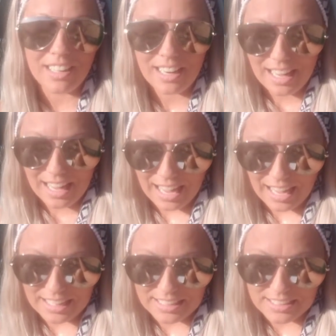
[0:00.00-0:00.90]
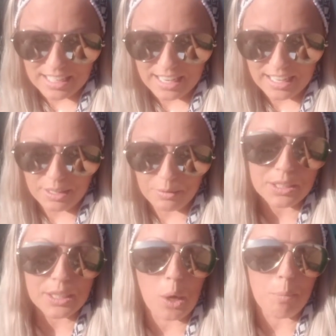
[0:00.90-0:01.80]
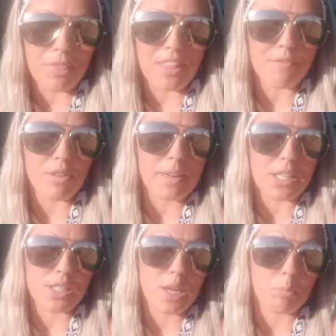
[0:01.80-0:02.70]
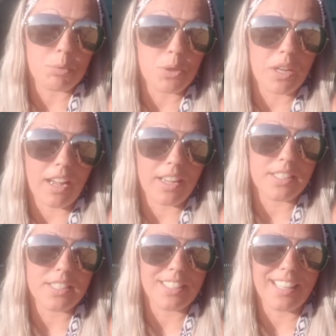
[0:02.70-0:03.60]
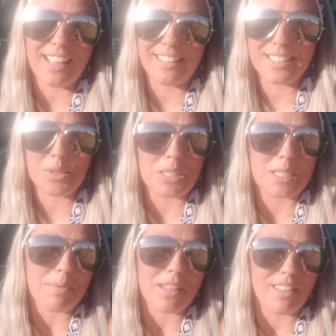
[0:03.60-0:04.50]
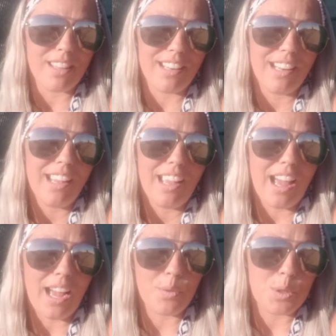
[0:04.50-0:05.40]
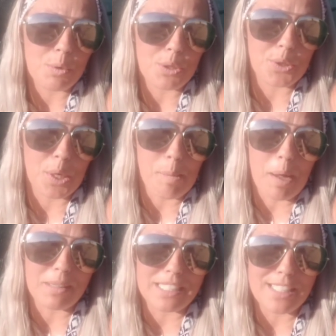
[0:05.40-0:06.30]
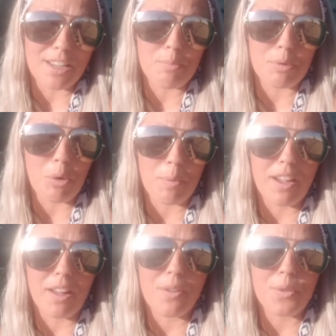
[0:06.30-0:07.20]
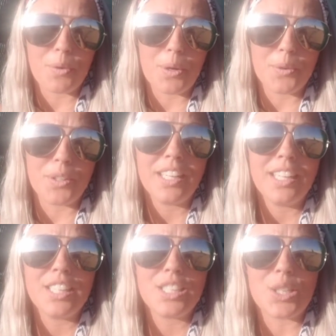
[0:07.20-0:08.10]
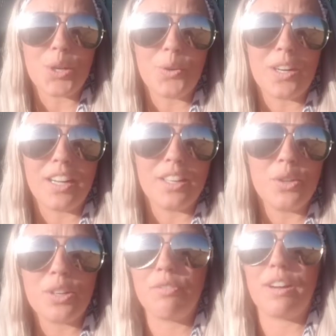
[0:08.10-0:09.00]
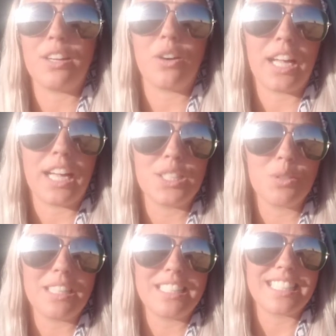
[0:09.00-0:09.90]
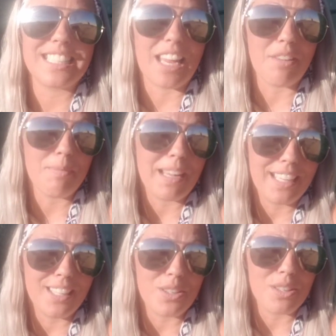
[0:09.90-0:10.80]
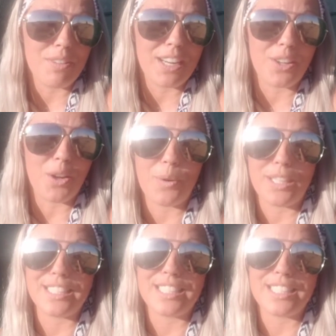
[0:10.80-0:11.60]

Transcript: and I really hope that the information helped you guys. Again, this was something that I was wondering about myself before we got on the road. So you can find all kinds of ways to save money, you can find all ways